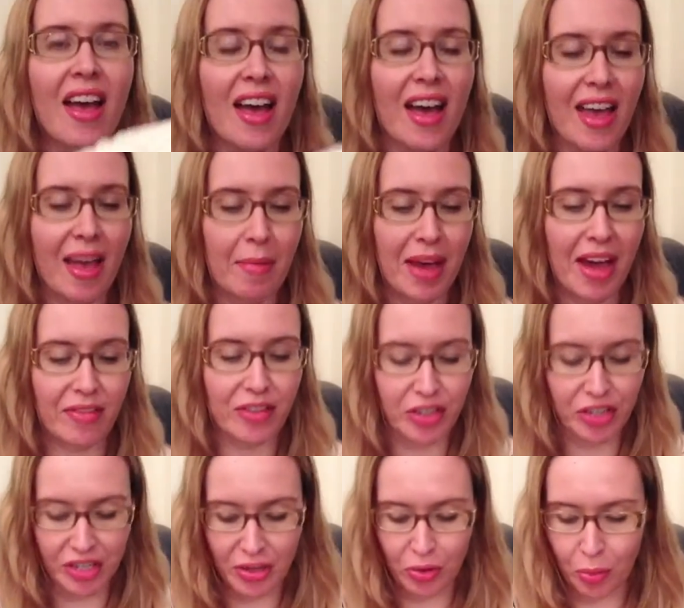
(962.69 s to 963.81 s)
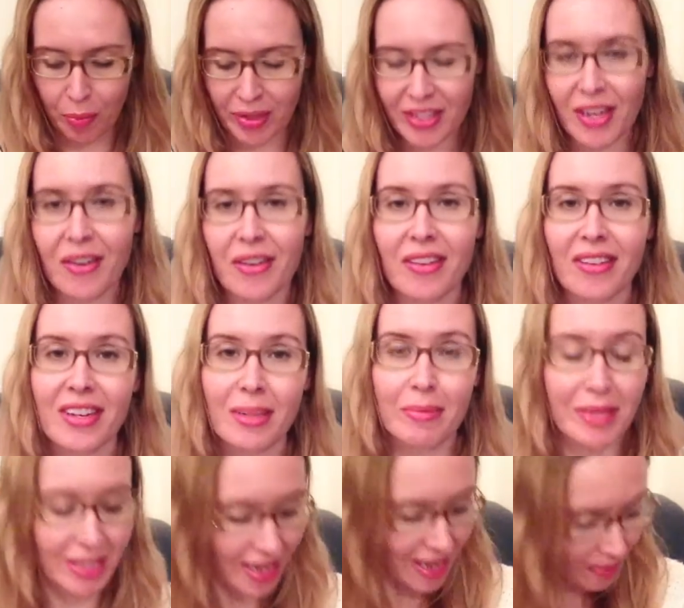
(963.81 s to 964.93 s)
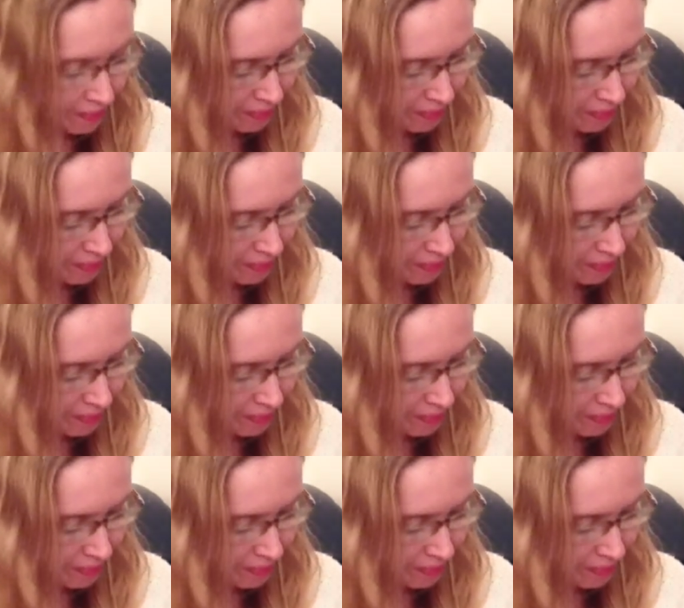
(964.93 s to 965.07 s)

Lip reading: after she opens it on Christmas Day.